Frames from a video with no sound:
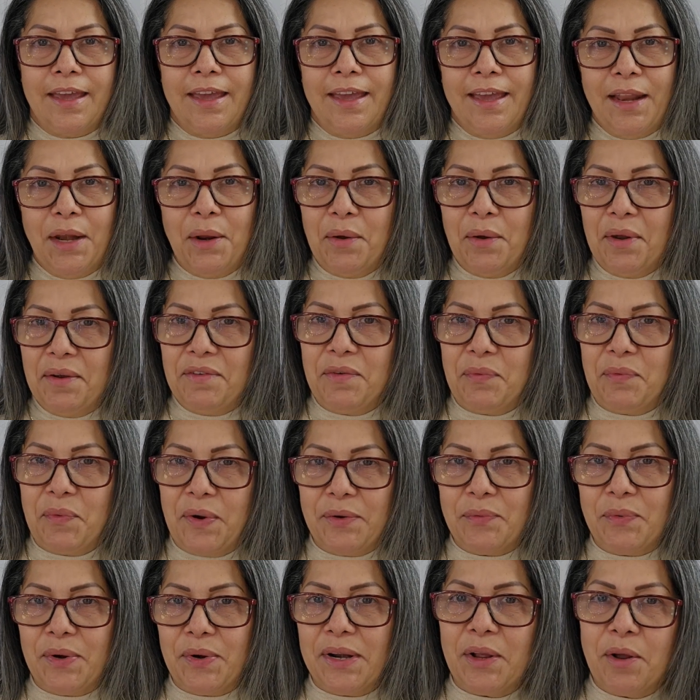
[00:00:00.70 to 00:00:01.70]
Hello
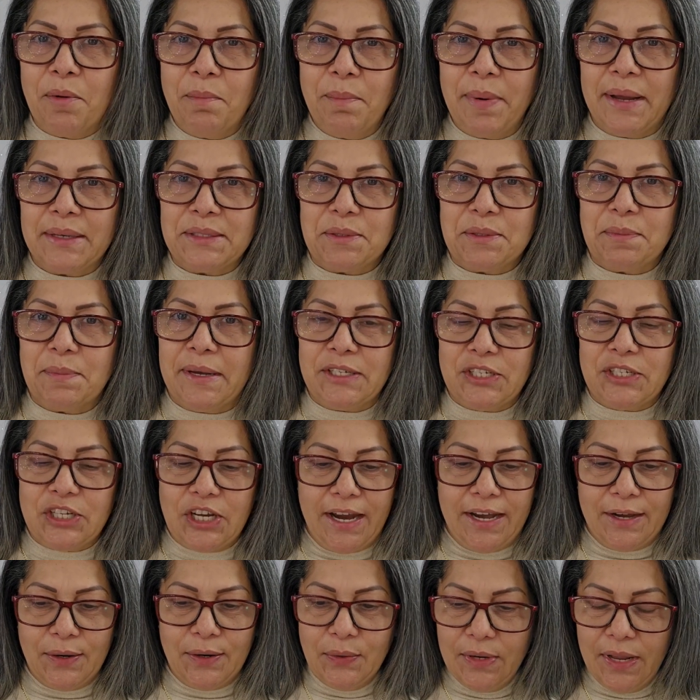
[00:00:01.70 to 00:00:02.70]
everyone, welcome back to my
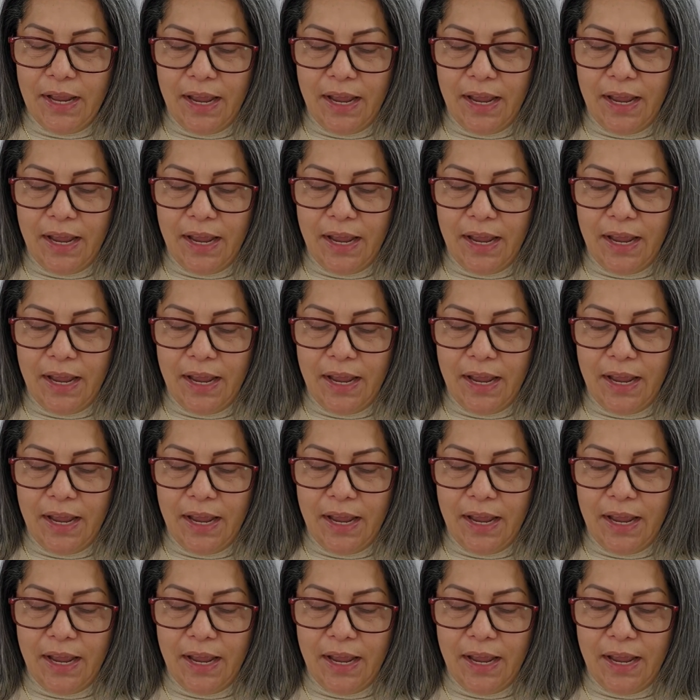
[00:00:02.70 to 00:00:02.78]
channel.